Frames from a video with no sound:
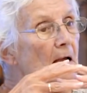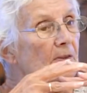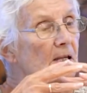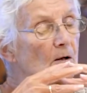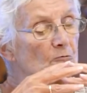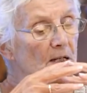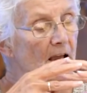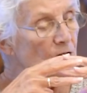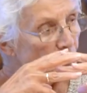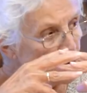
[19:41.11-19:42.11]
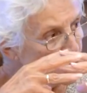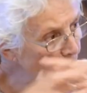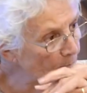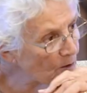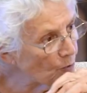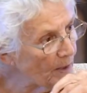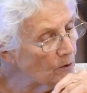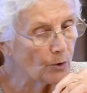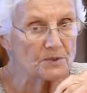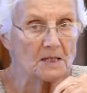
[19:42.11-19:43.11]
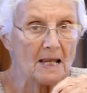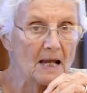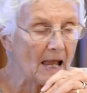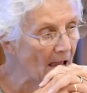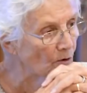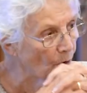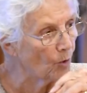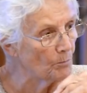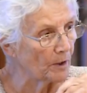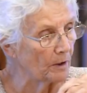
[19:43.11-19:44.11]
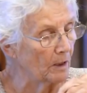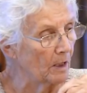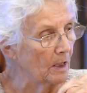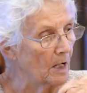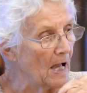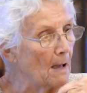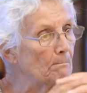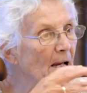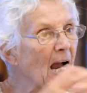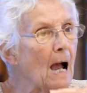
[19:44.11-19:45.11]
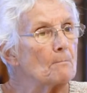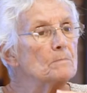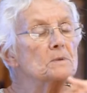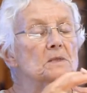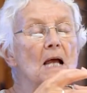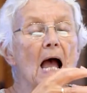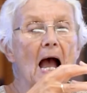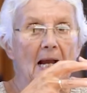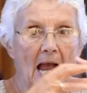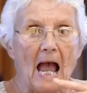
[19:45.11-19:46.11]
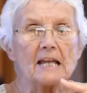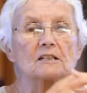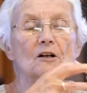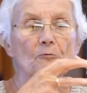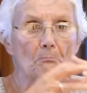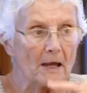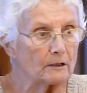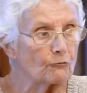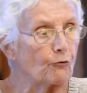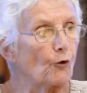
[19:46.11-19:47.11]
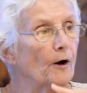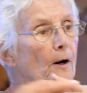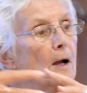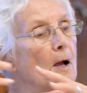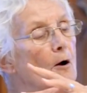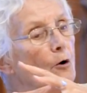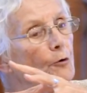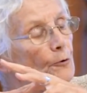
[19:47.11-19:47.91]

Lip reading: the relationship between Hosea and Gomer becomes a kind of metaphor for